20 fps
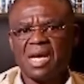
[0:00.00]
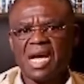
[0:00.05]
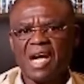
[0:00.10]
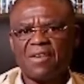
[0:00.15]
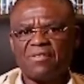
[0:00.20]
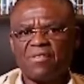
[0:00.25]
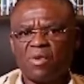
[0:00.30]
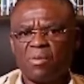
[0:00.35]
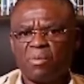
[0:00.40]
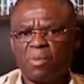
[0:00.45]

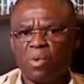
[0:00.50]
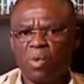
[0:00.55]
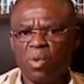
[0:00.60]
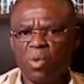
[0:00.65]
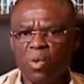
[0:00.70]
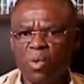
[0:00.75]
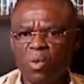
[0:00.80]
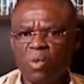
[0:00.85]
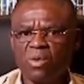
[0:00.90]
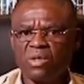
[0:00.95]
I've
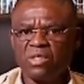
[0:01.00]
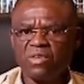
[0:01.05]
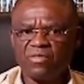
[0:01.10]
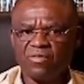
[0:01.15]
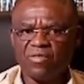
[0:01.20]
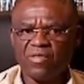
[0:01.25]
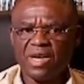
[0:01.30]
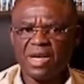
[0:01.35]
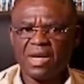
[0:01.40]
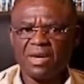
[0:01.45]
upheld the
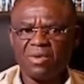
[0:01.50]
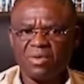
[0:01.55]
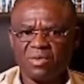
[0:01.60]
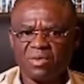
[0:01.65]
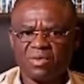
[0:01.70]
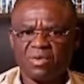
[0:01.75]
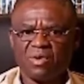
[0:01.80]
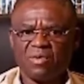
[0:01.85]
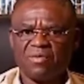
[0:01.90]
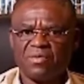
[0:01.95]

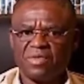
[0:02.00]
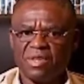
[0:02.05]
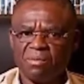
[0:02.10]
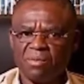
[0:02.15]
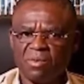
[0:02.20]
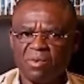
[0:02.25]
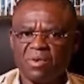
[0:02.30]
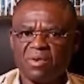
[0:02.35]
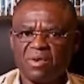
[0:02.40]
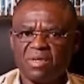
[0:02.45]
values of
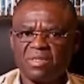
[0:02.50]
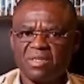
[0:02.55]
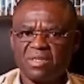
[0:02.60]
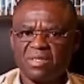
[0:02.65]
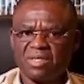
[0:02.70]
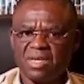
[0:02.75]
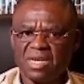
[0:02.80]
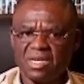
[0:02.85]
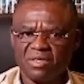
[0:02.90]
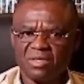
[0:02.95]
democracy
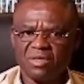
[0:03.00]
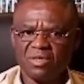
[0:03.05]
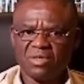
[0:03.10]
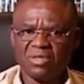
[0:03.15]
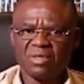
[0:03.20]
and